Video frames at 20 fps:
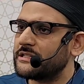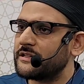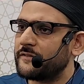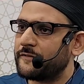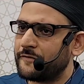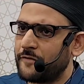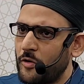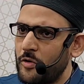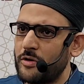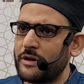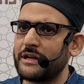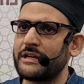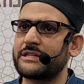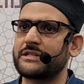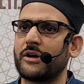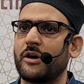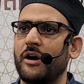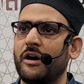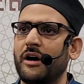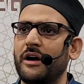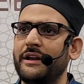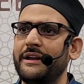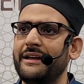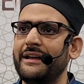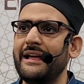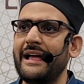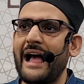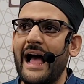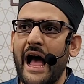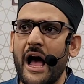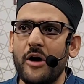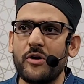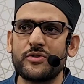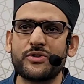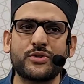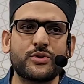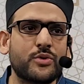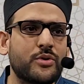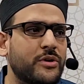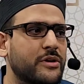to focus on how
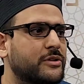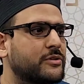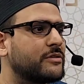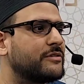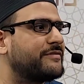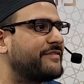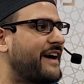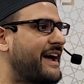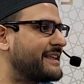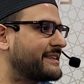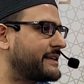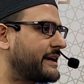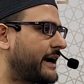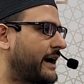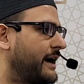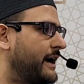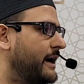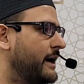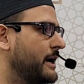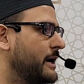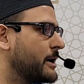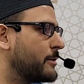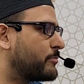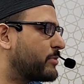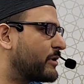Surah Al-Fatihah